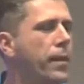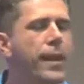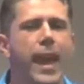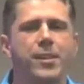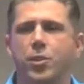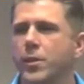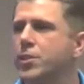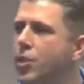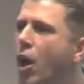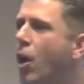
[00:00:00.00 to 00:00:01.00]
The answer
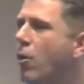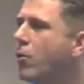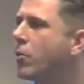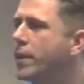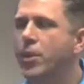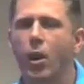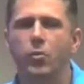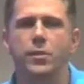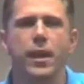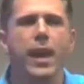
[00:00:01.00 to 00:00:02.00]
is no, we
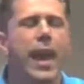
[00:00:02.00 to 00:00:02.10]
don't.